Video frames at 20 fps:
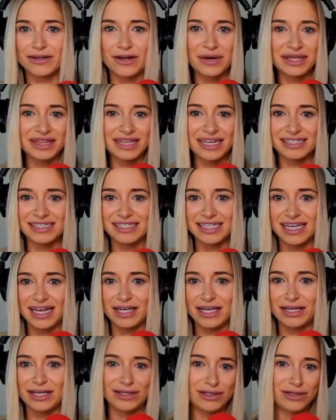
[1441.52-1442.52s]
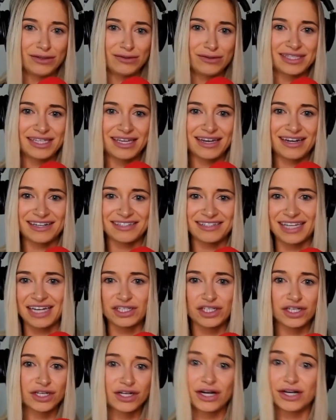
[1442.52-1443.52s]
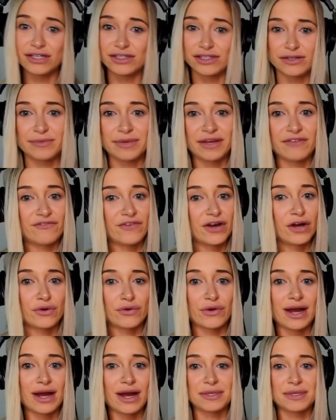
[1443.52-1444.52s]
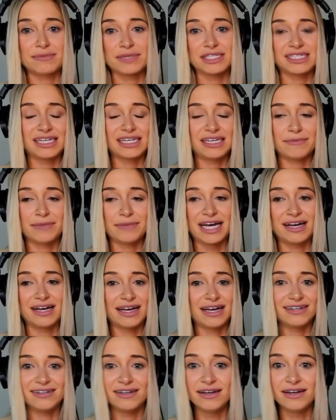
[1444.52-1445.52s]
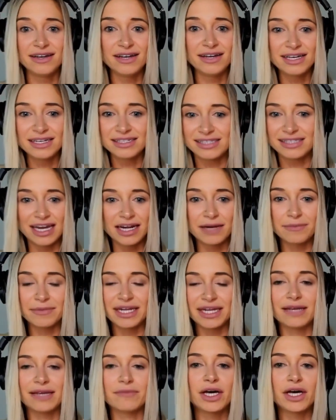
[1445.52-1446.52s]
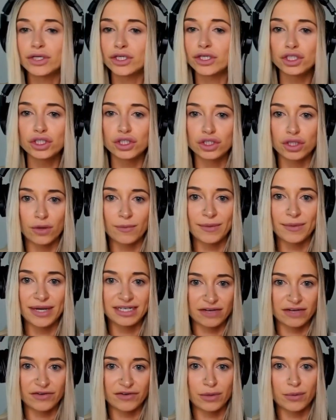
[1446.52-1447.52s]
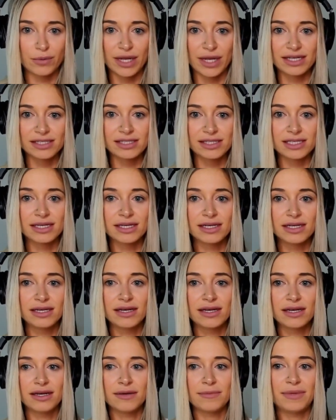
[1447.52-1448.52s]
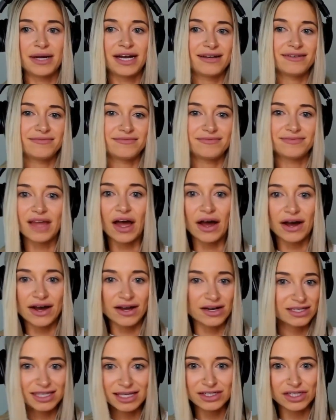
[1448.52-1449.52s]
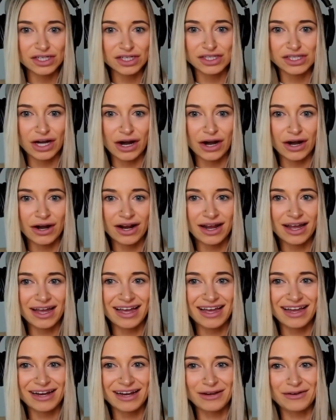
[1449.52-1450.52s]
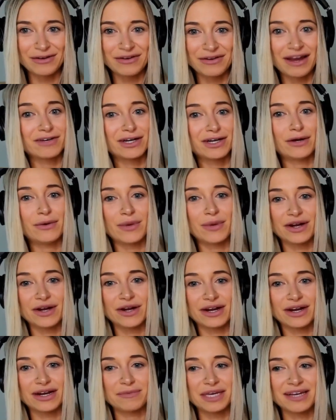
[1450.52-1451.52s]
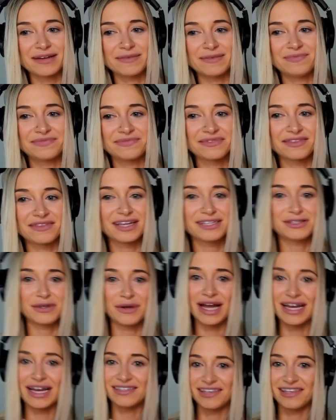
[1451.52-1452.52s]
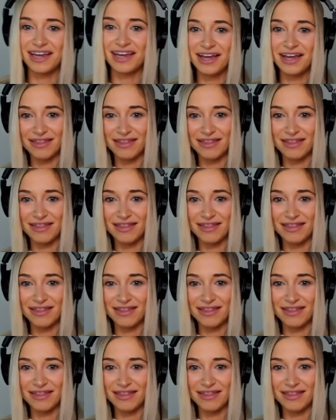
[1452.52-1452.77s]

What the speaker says: could go on LinkedIn, use an extension called Zoom Info, grab people's email, and send them an email. There's so many different ways. But honestly, just start, and you never know where you're going to be. So guys,